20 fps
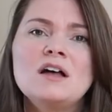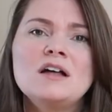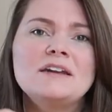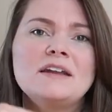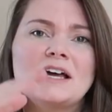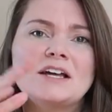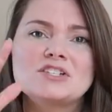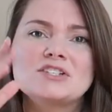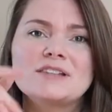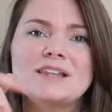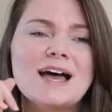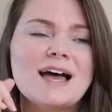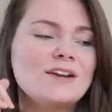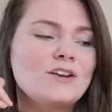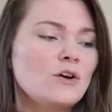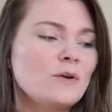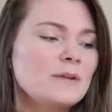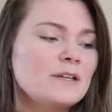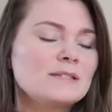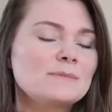nonchalant.
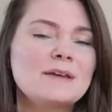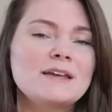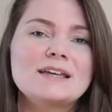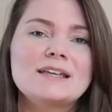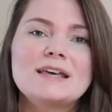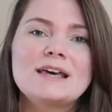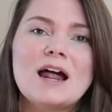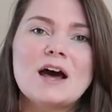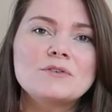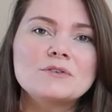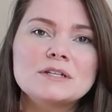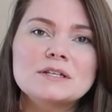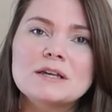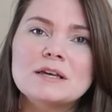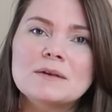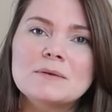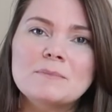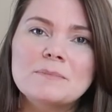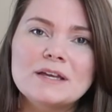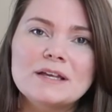Nobody's making it out
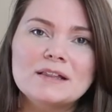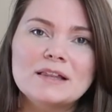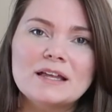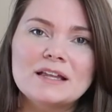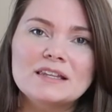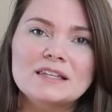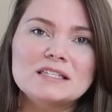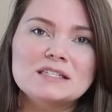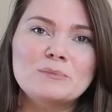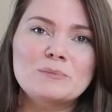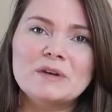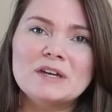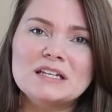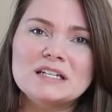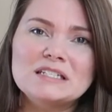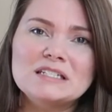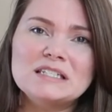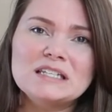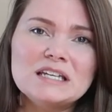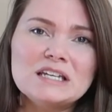to be like this
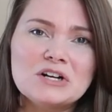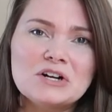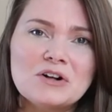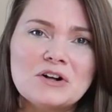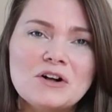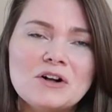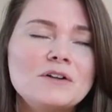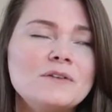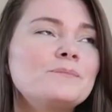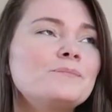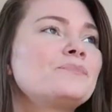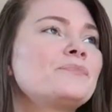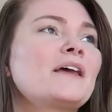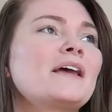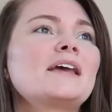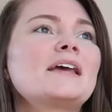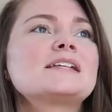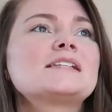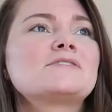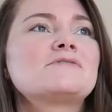big mm. deal.
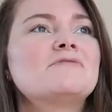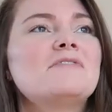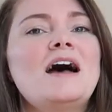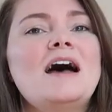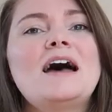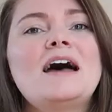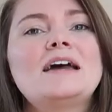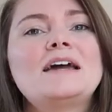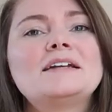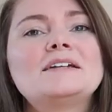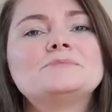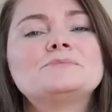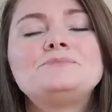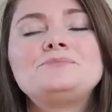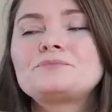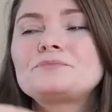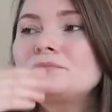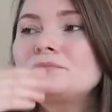Like it's fine.